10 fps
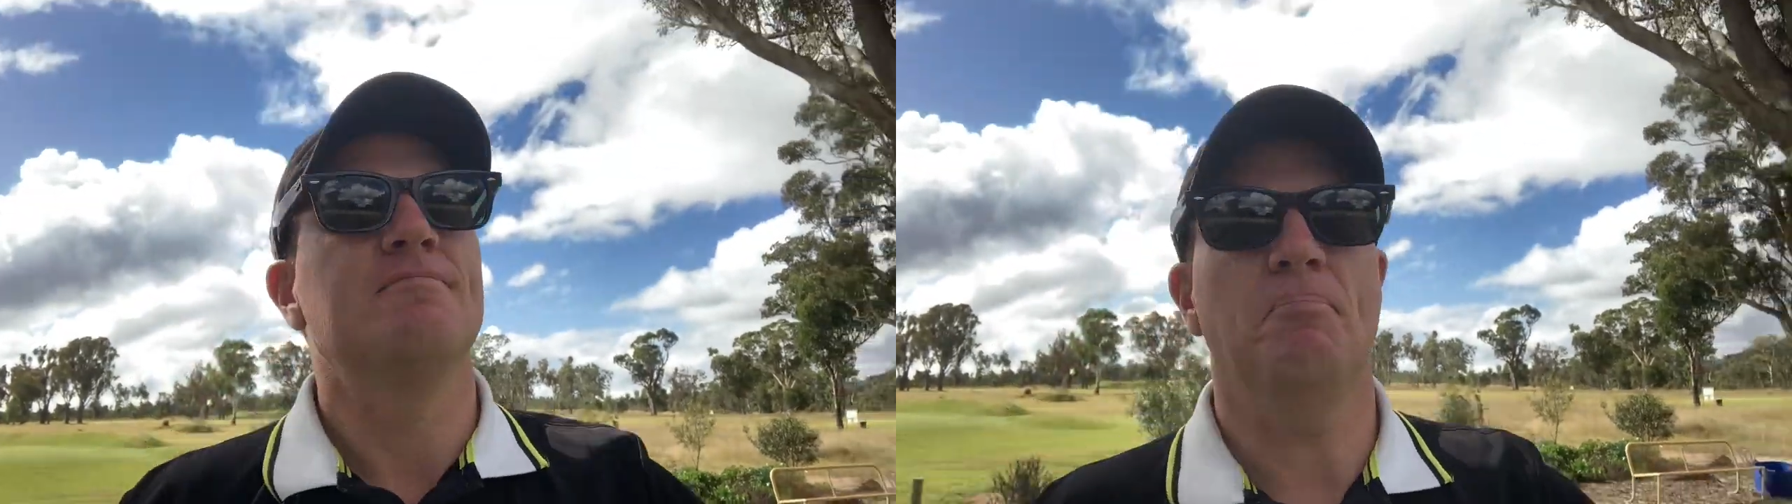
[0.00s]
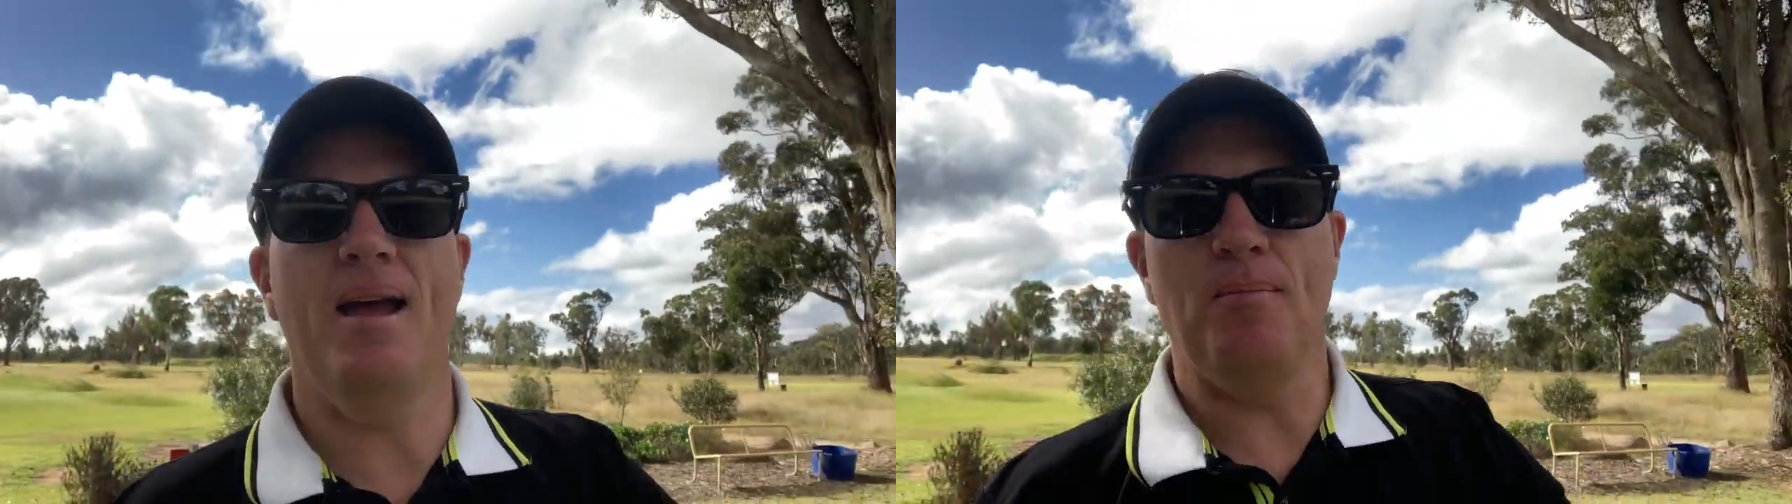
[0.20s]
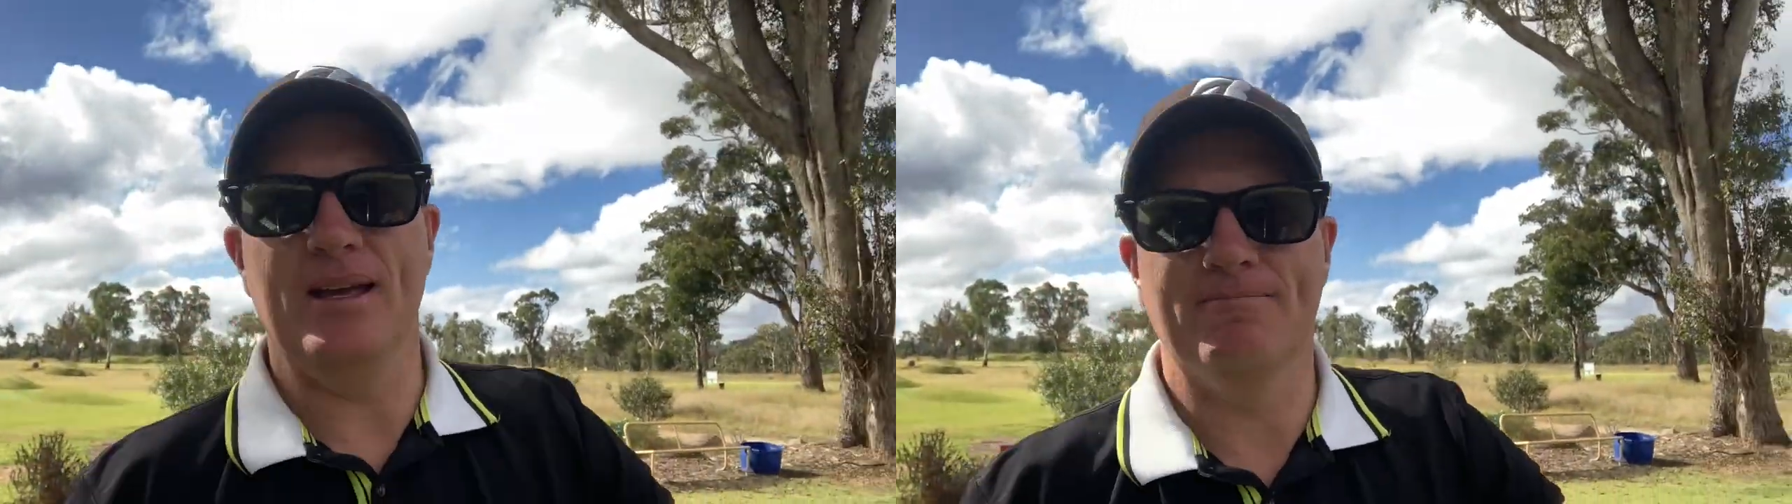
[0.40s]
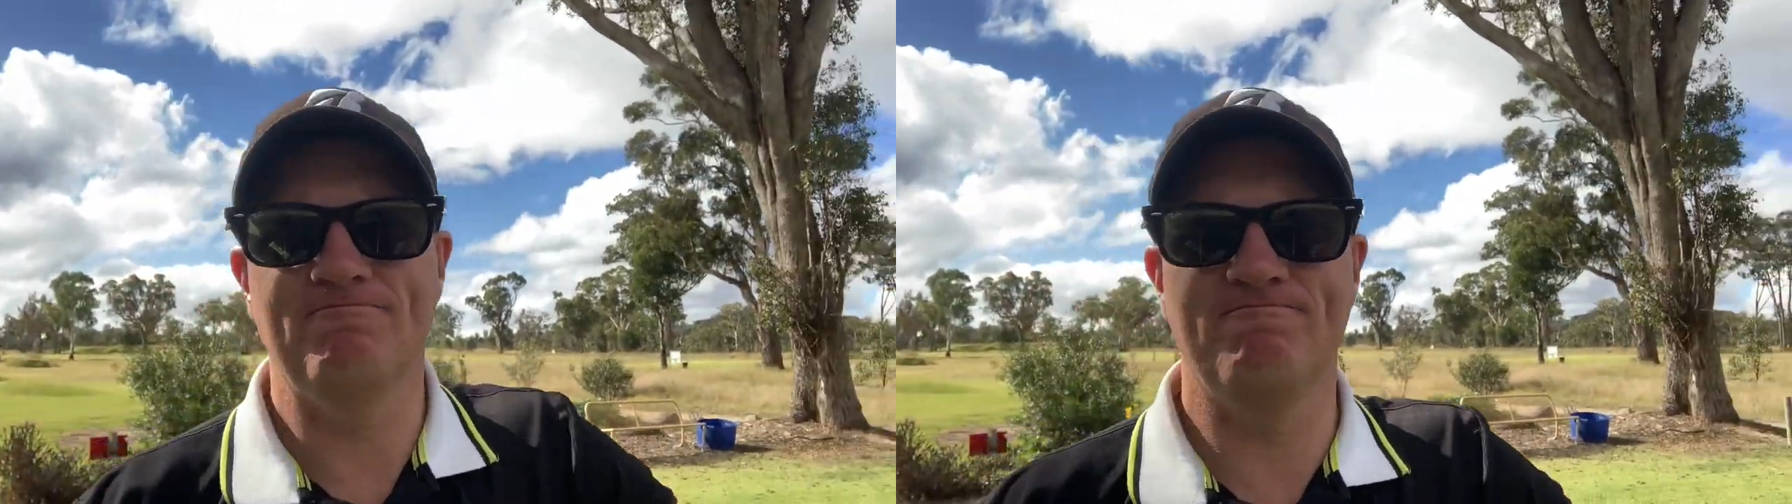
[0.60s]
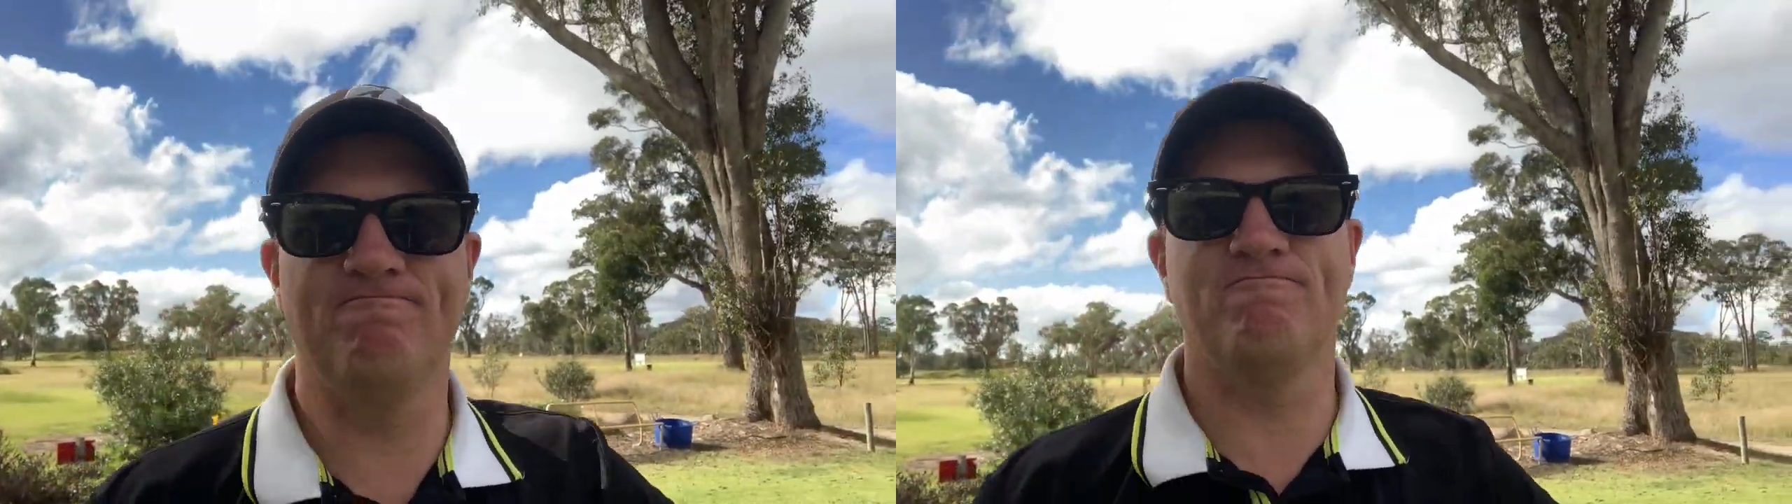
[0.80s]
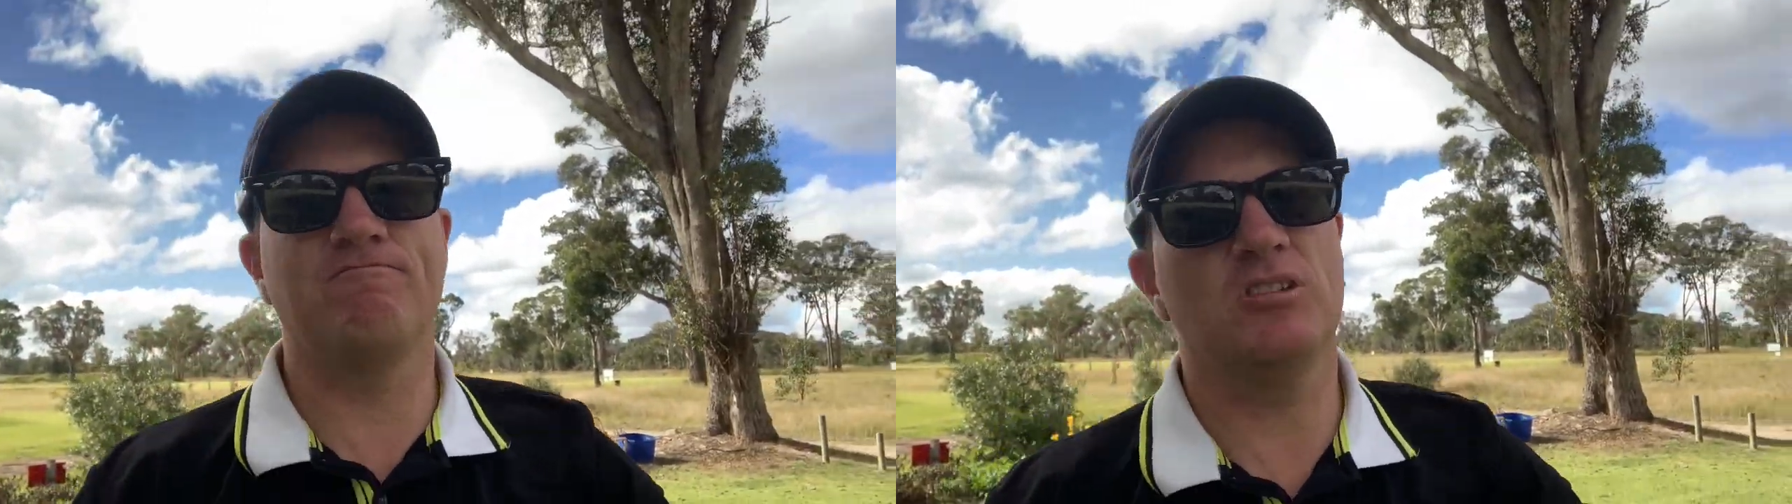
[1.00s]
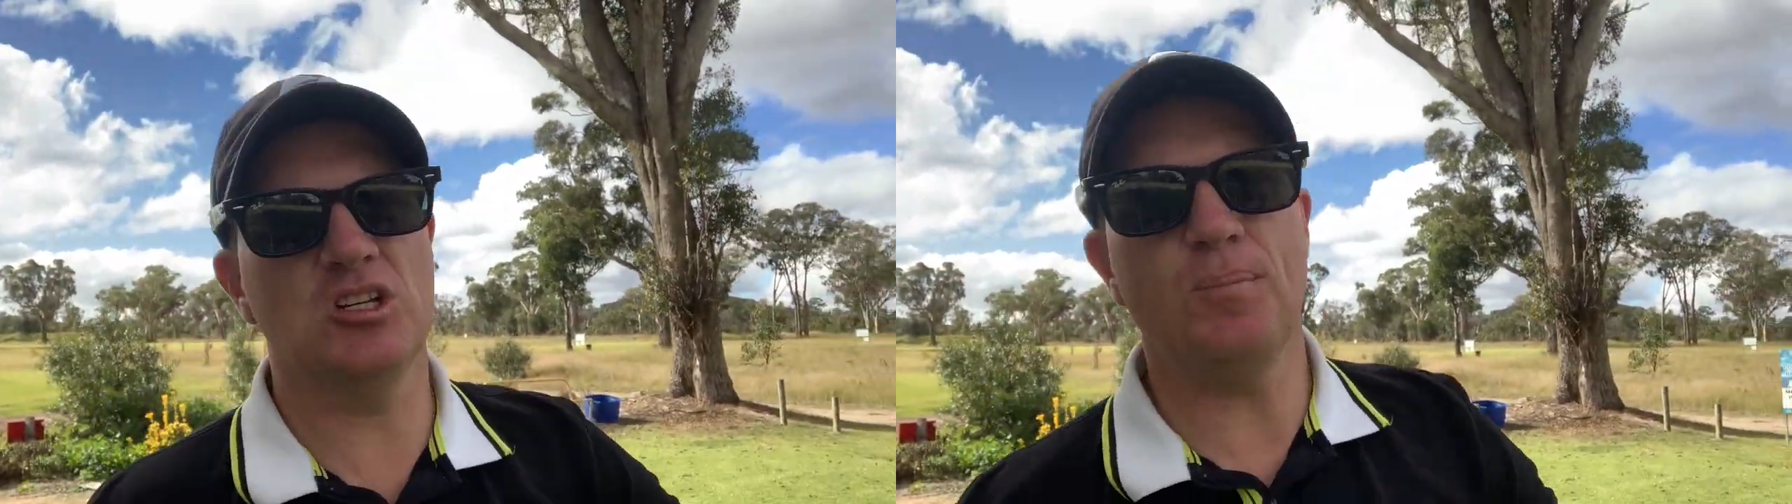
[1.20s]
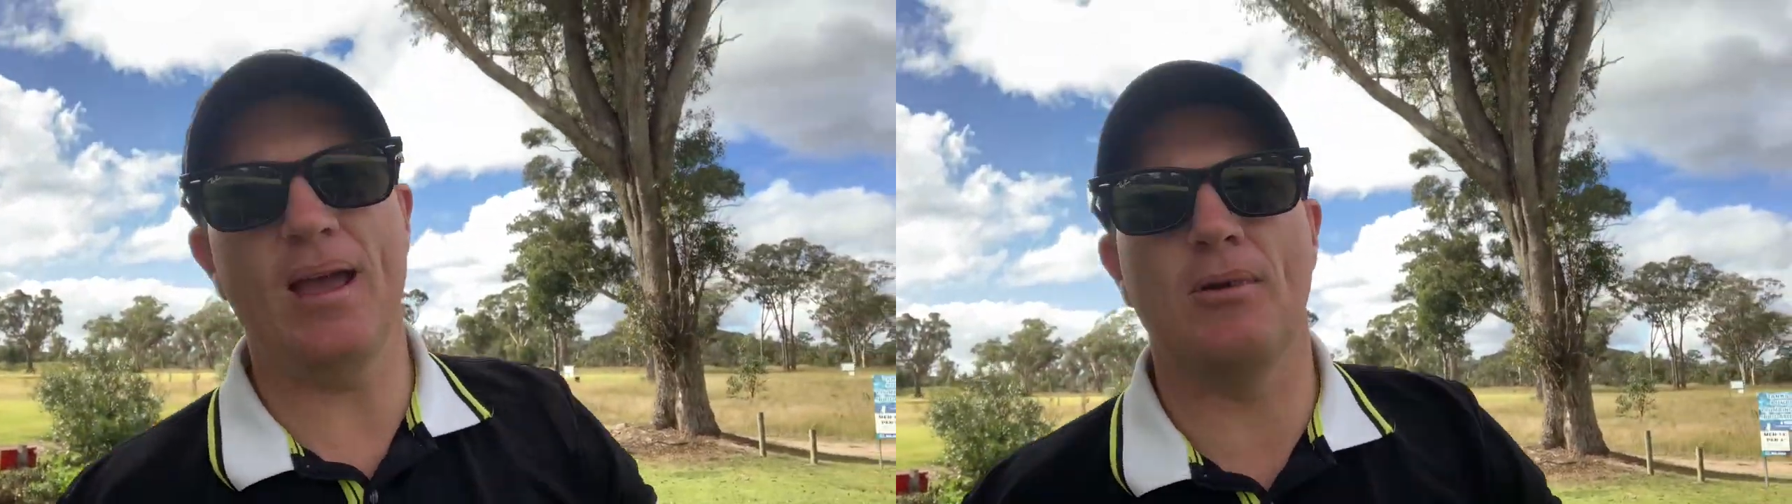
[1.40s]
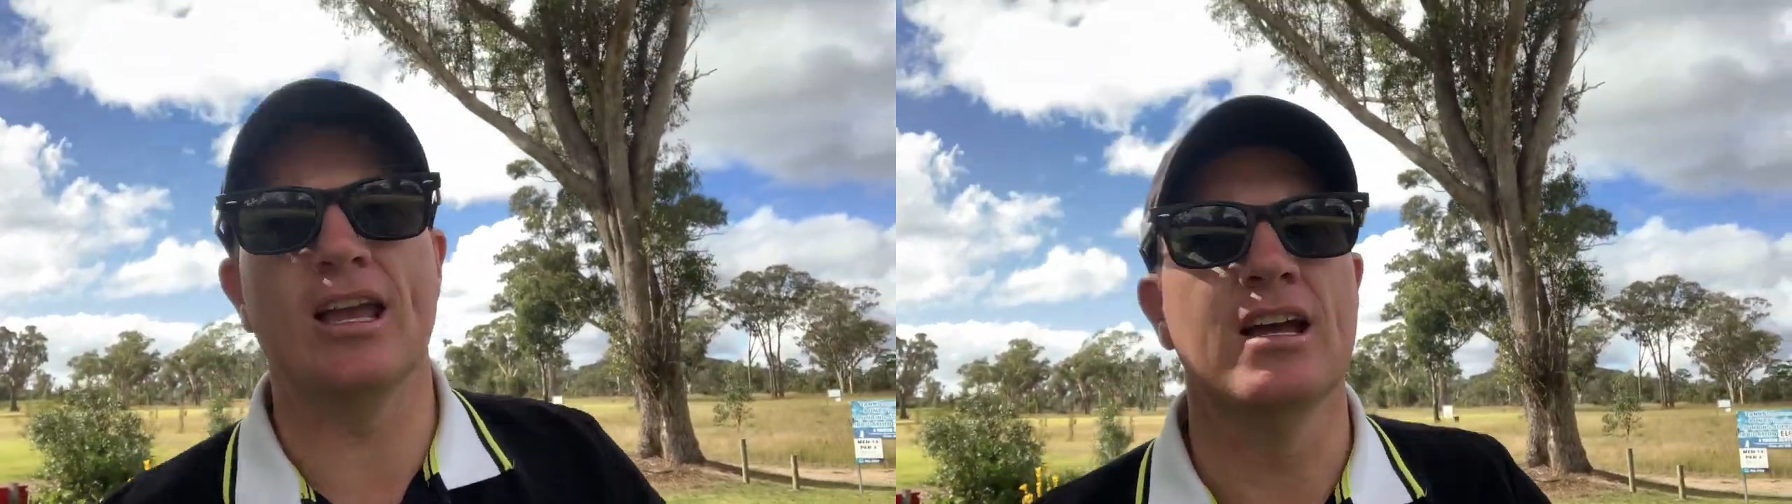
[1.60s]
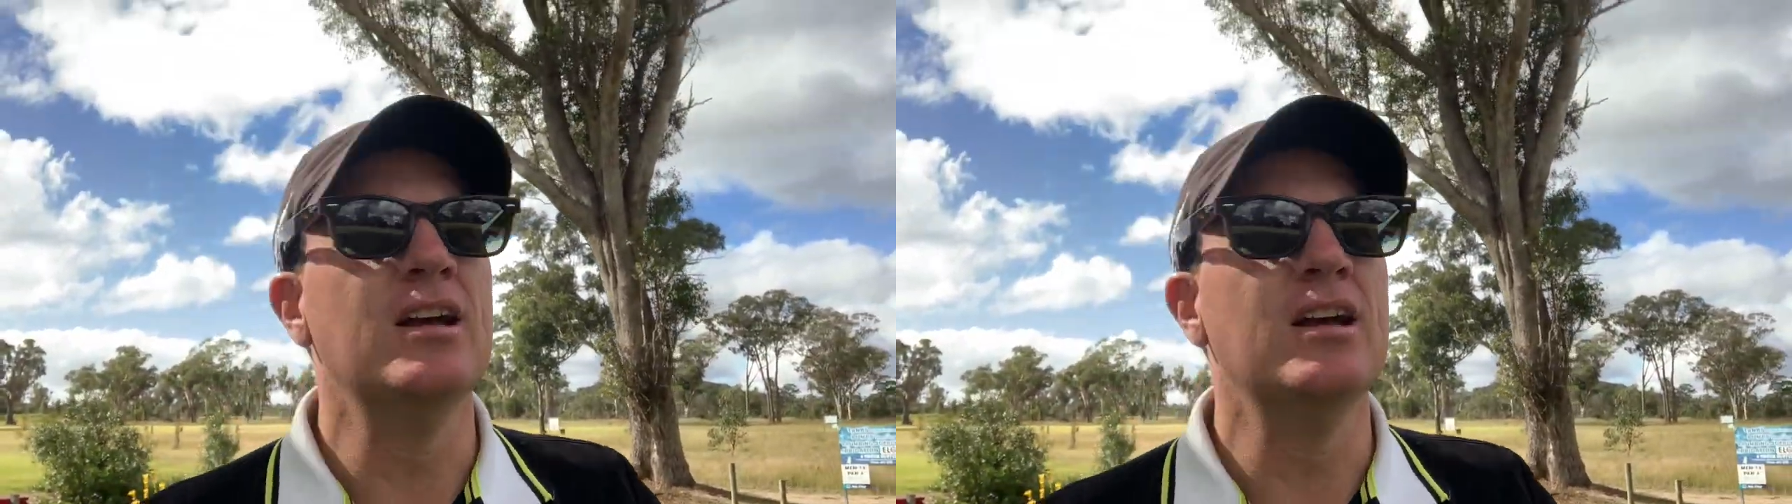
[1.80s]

Maybe, just maybe.